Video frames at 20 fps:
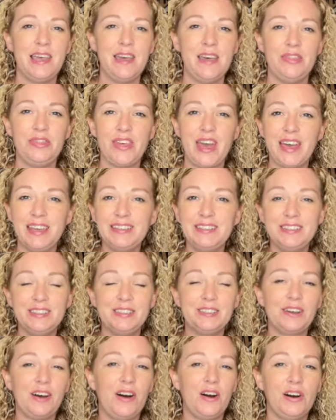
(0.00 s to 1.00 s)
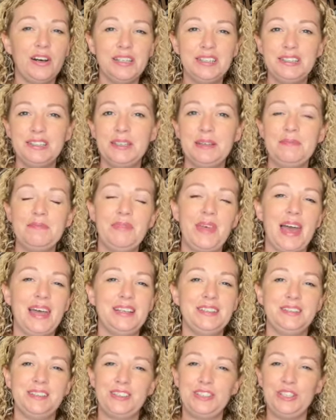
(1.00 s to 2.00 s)
That is awesome.
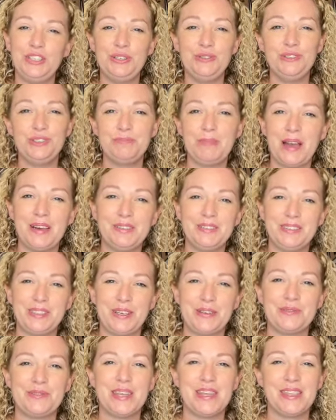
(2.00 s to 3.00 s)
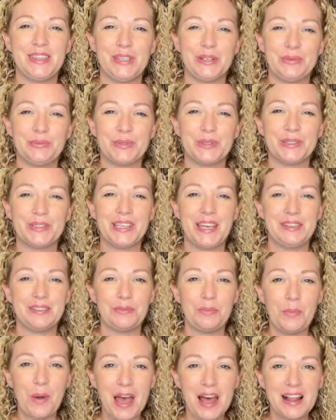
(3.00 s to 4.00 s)
That is a huge milestone in their world as
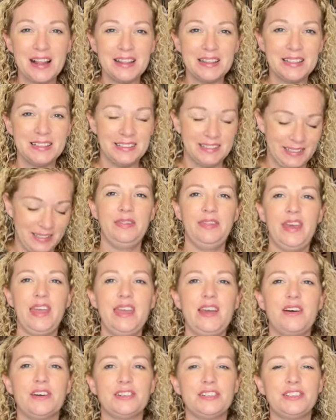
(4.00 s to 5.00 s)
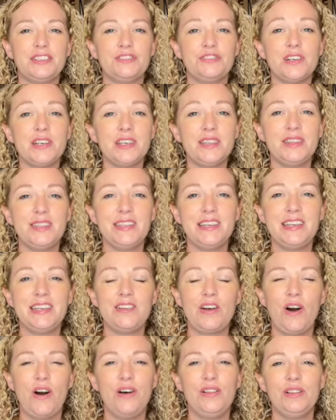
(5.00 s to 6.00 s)
well. They are
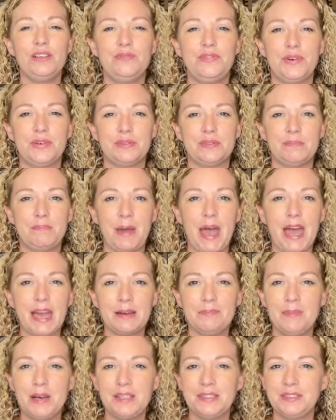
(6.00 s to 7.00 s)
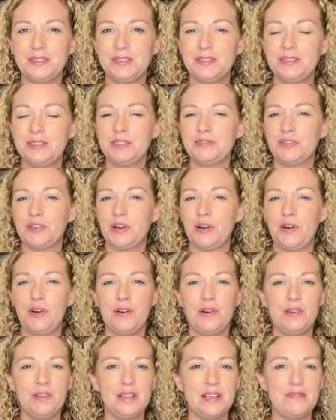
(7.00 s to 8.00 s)
strengthening all of those back muscles for
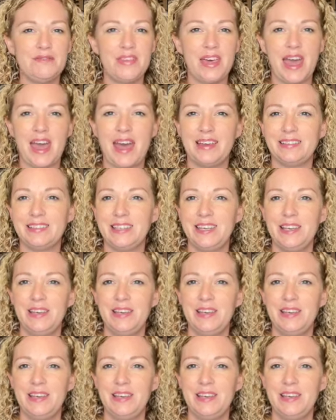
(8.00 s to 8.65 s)
all of that